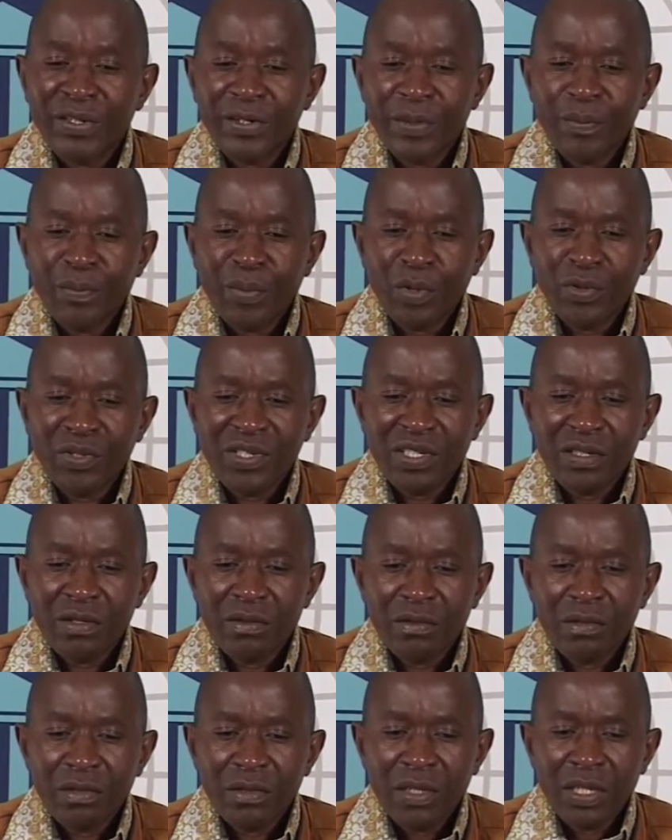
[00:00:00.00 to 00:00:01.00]
reports
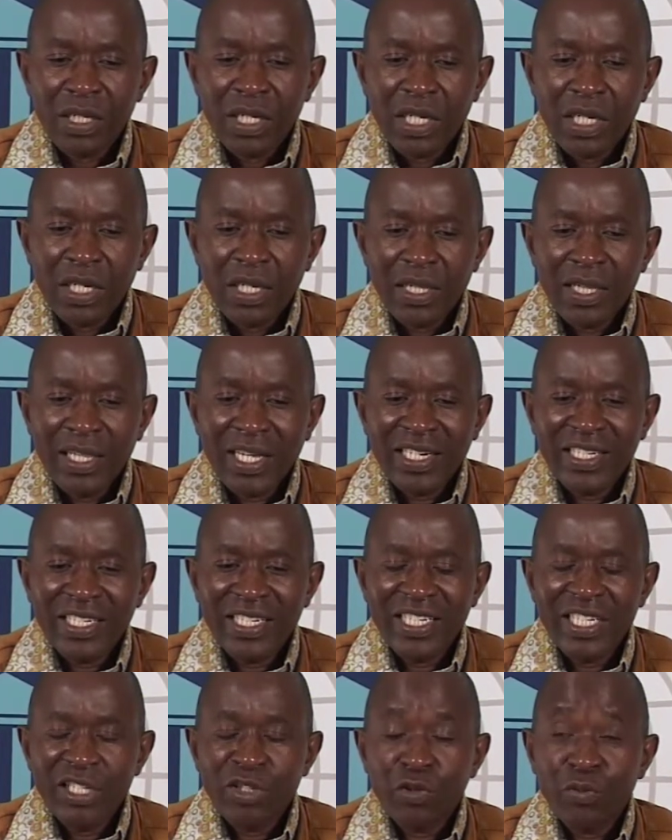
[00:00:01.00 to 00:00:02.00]
that
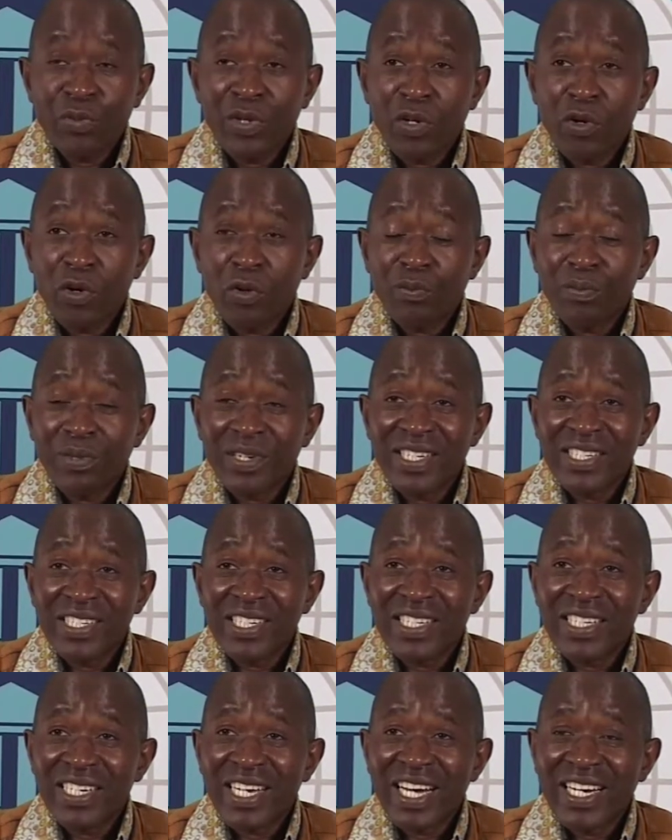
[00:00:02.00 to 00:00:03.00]
need to be
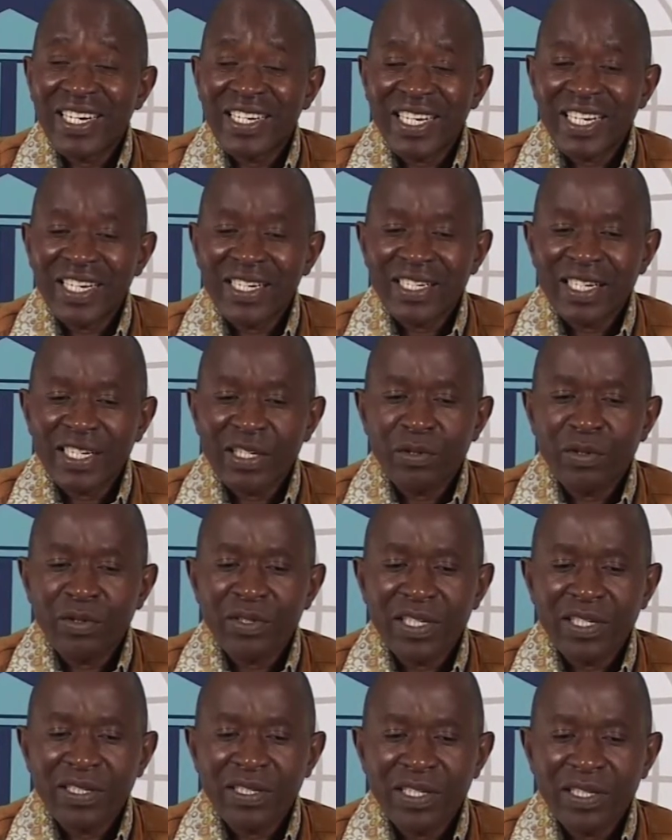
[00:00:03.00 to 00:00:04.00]
completed and entered on
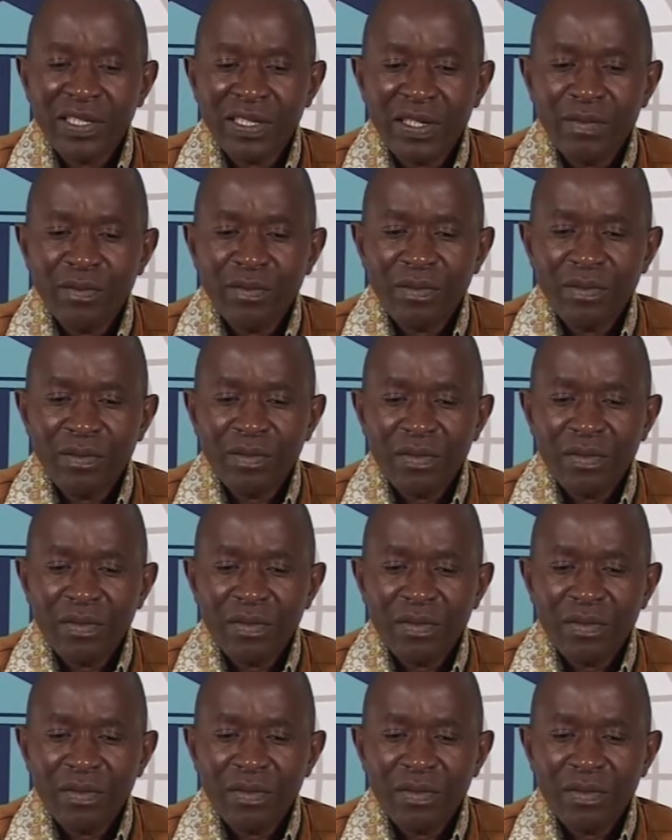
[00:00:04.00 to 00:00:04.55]
the system,